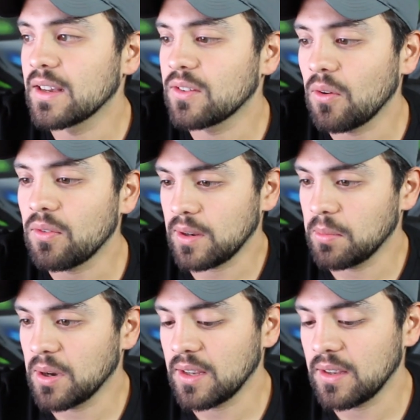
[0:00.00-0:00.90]
So if
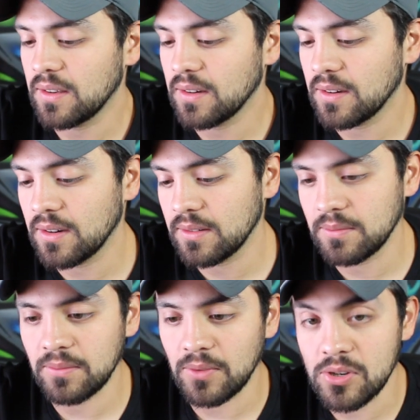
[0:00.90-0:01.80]
anybody
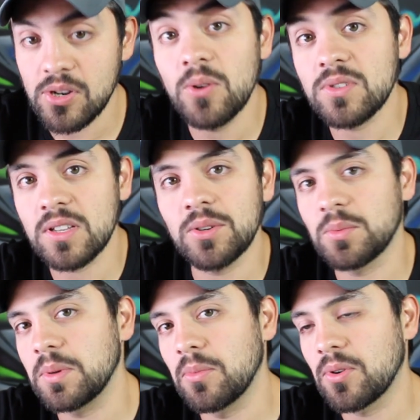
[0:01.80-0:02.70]
knows a little
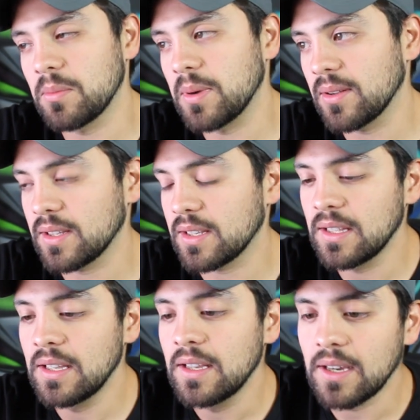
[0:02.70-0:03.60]
bit more about like
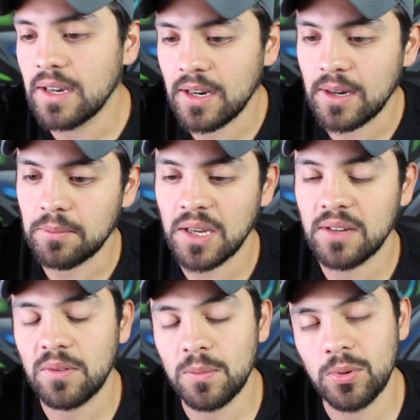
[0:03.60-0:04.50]

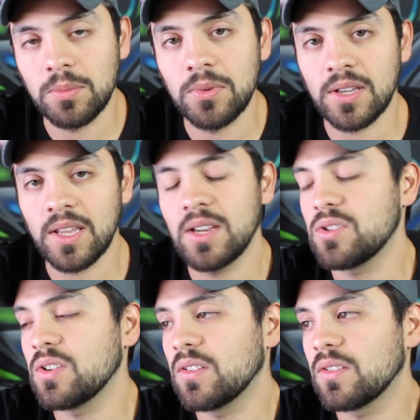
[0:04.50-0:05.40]
nonverbal
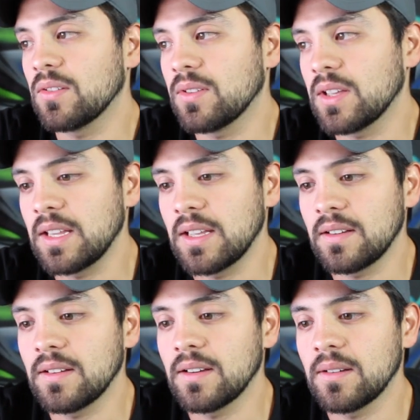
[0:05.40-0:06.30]
communication and stuff like
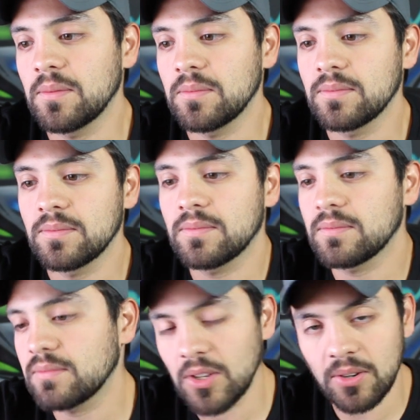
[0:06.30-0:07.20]
that,
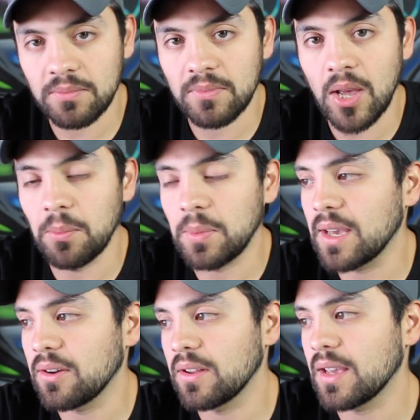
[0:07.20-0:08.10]
you know, help me
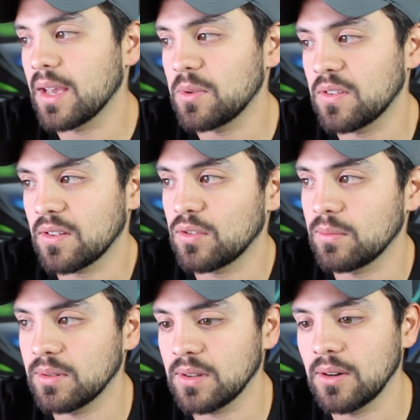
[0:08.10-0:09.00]
out in the comment
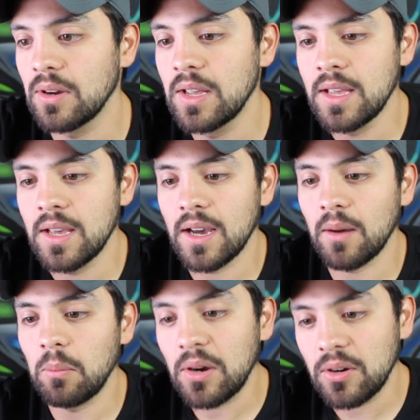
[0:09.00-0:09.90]
section below.
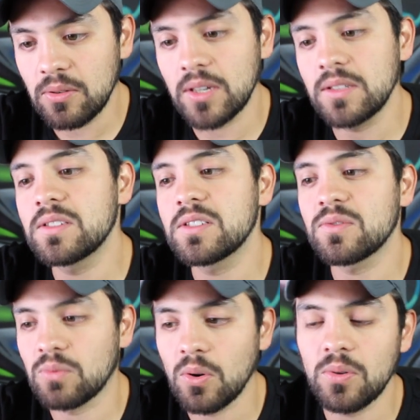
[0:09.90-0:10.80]
But grunts,
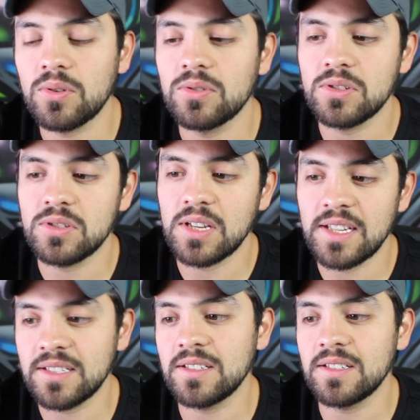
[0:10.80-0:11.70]
roars,
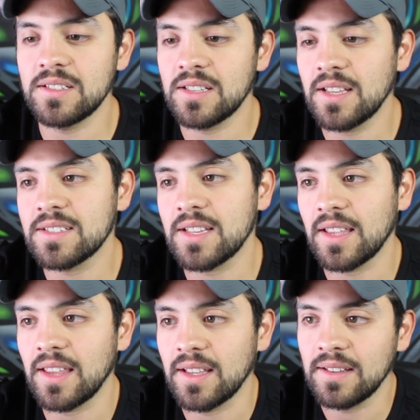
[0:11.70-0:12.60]
hisses, things
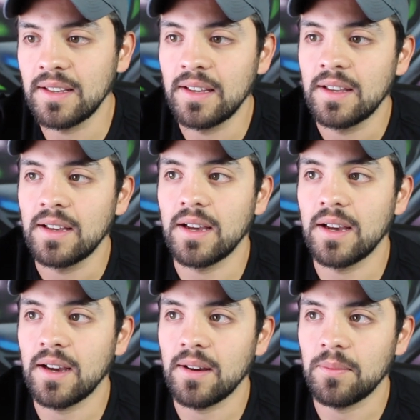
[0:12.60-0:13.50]
like that,
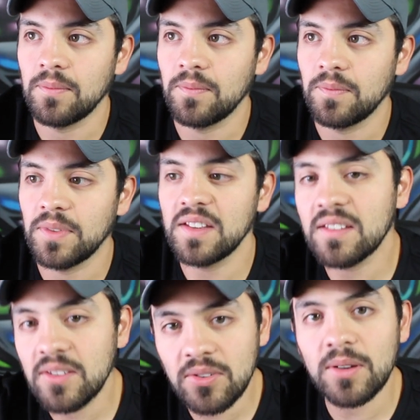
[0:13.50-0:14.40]
they
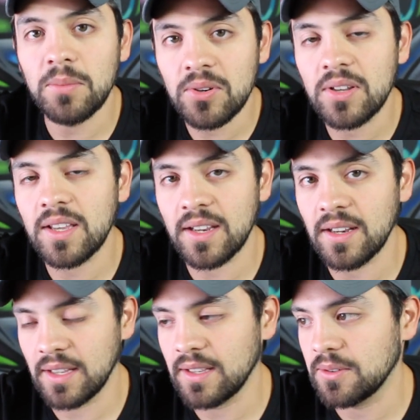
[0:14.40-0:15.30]
still communicate
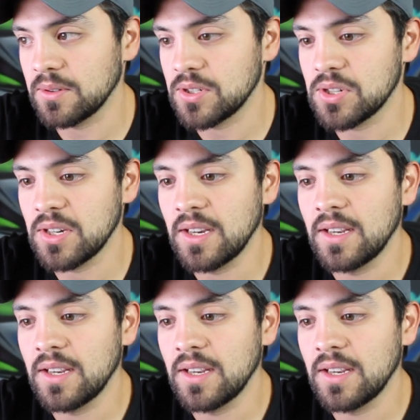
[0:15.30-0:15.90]
a language